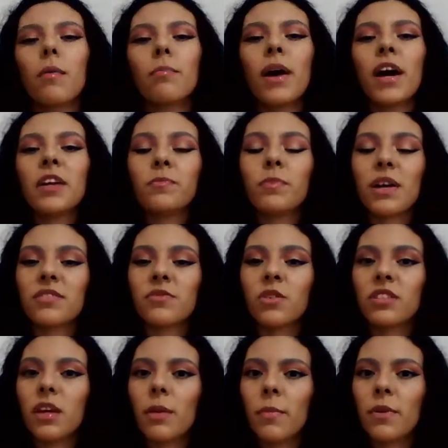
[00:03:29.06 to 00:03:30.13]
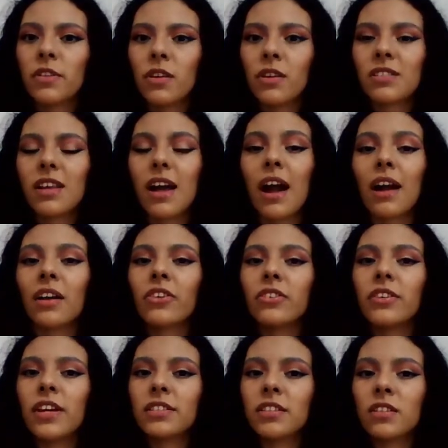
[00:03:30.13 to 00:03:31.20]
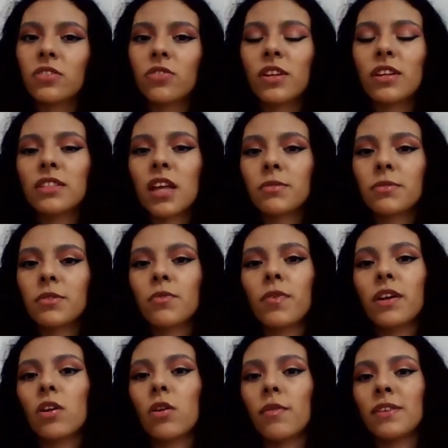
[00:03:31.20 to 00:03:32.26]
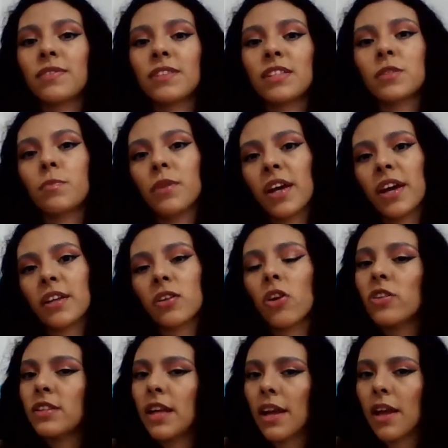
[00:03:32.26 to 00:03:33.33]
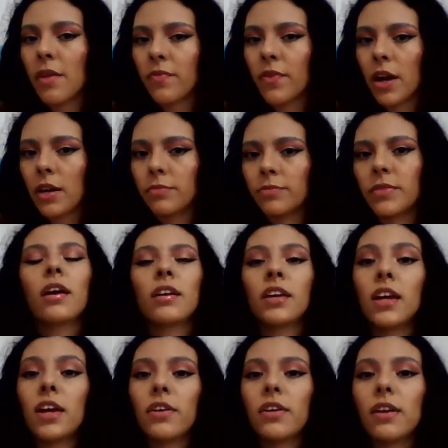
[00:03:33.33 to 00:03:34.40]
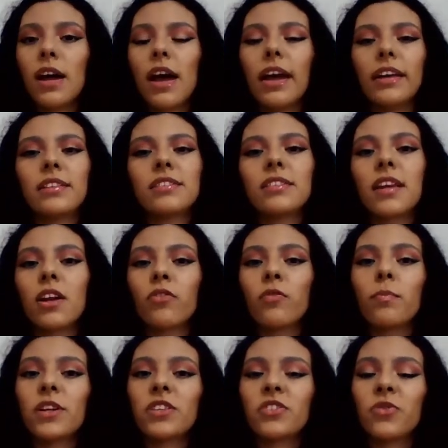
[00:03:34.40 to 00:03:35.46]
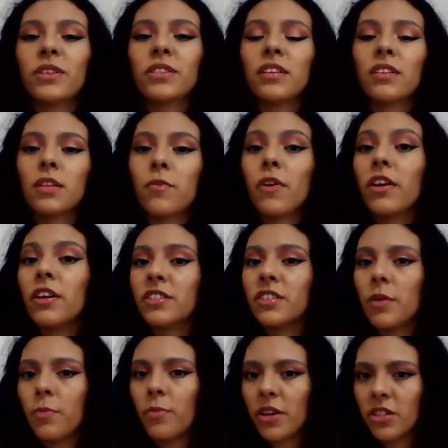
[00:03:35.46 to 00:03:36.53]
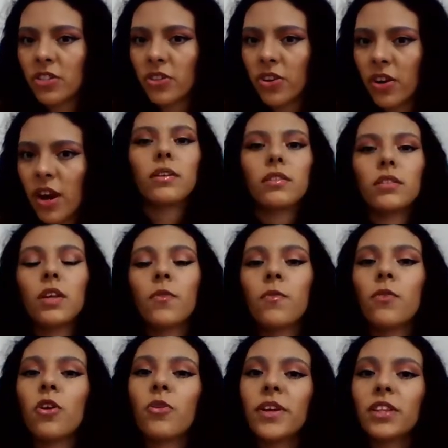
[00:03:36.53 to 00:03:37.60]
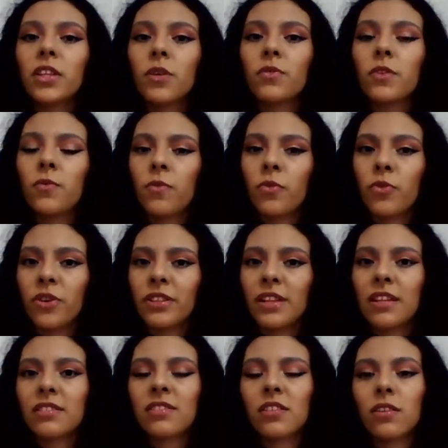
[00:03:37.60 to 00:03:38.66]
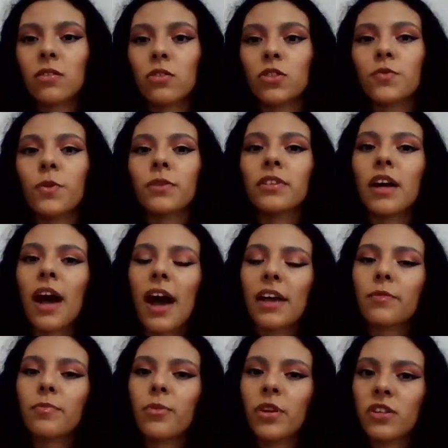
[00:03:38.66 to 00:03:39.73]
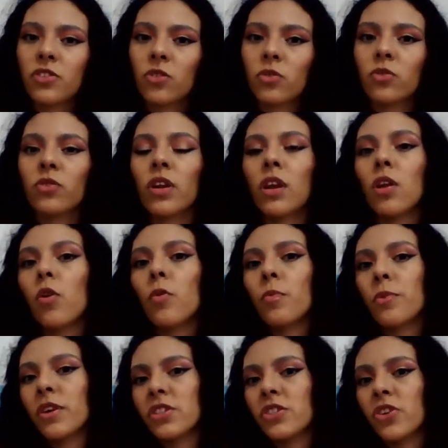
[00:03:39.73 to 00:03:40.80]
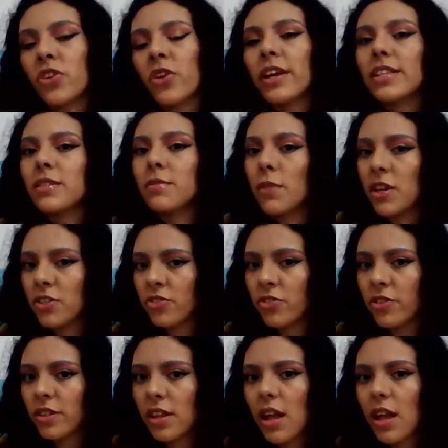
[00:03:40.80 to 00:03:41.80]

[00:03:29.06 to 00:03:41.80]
Bypass rotameters are connected to the tabs of an orifice plate or diaphragm. Here, instead of measuring the differential pressure, the flow rate of the fluid that circles from the high pressure to the low pressure is measured,